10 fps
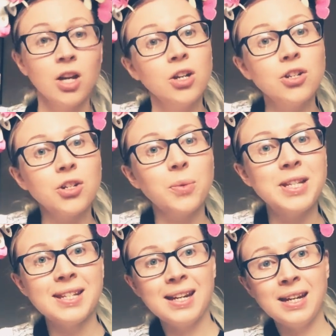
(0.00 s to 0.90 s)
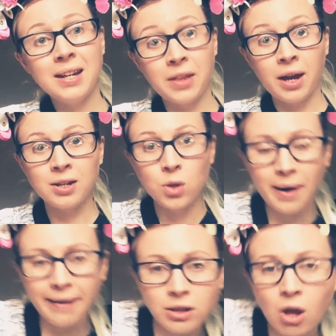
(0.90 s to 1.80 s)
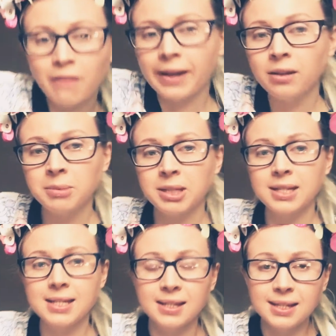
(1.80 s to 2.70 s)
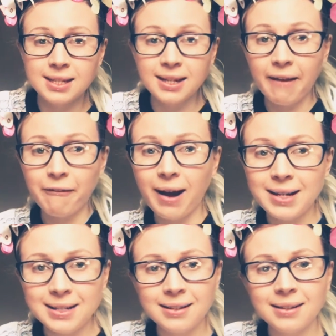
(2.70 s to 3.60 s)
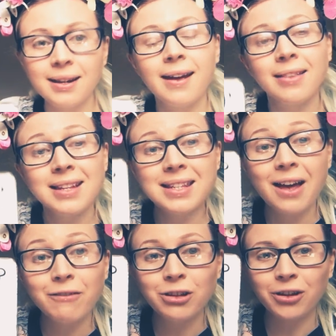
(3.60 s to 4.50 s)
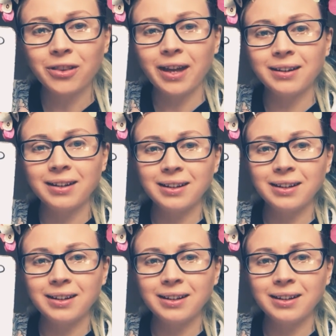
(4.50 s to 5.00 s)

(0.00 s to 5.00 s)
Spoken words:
Shall we see? That had quite a lot of elements in it to get right, didn't it? Let's have a look then.